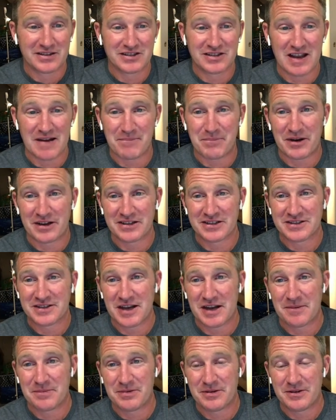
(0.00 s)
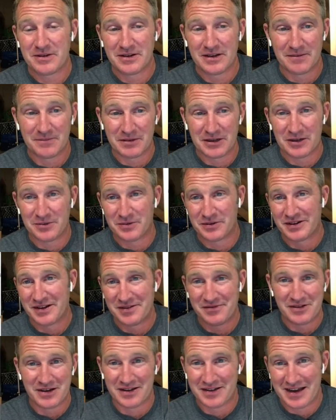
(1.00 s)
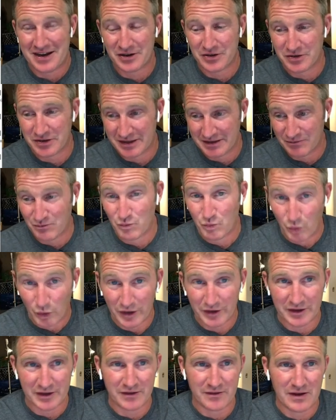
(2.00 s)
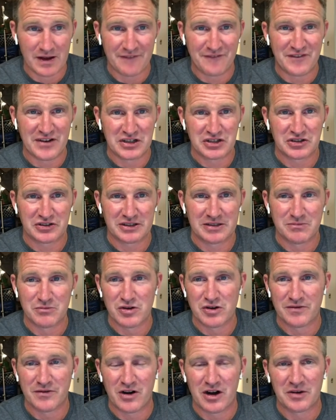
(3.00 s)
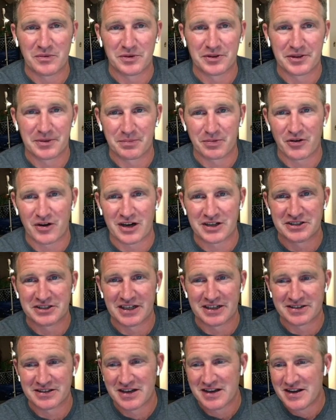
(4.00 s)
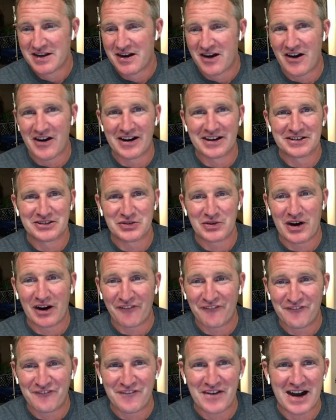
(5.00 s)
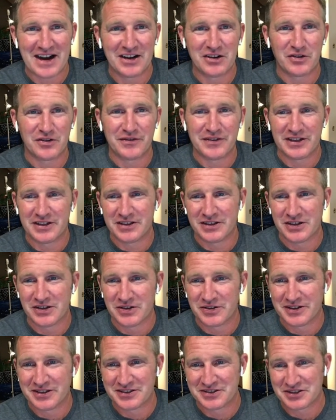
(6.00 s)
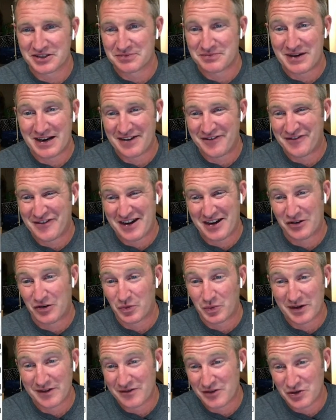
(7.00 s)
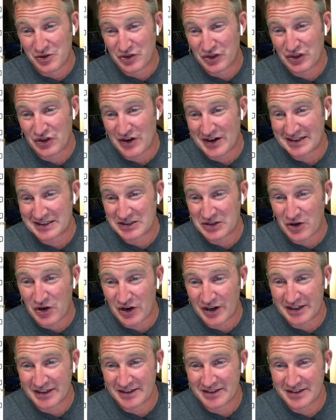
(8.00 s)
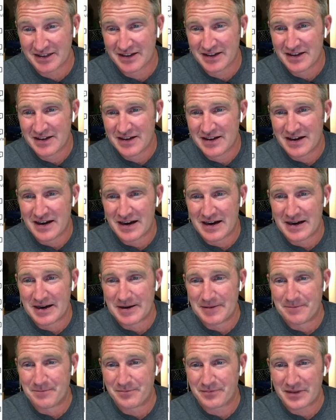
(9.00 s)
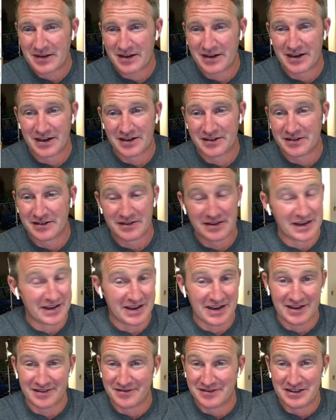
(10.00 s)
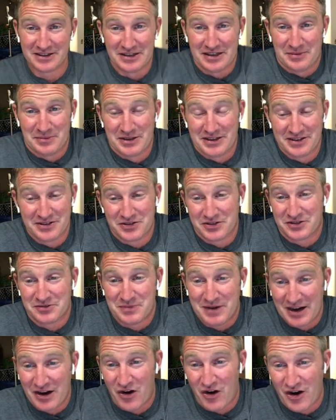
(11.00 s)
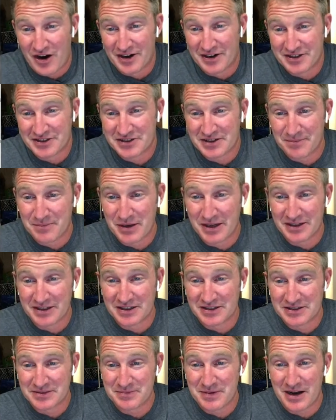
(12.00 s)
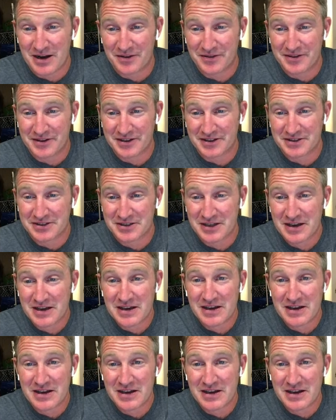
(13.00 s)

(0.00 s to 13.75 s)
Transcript: step by step, and be able to allow you to really efficiently move on with the project. All right, so our final video is just my final review thoughts on it. Um, and again, I mean, these are just my honest opinions about this.